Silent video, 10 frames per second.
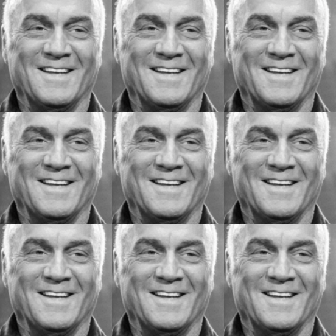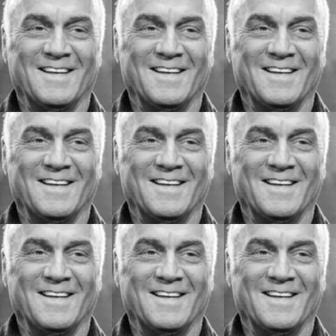
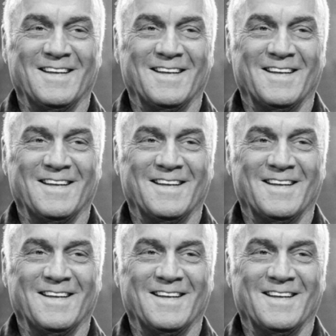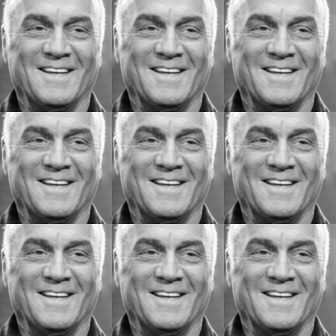
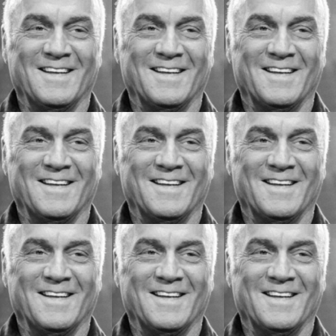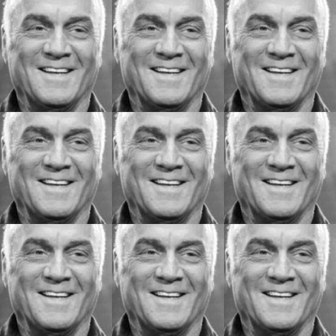
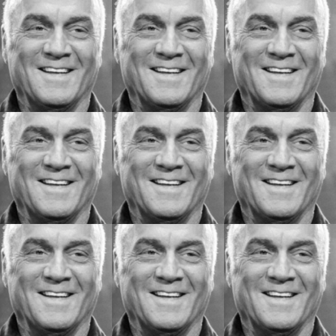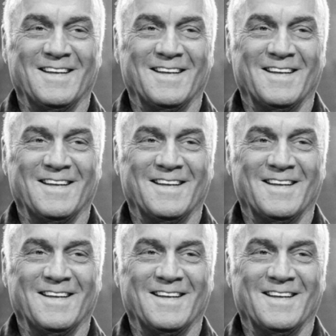This is a still picture; no speech is visible.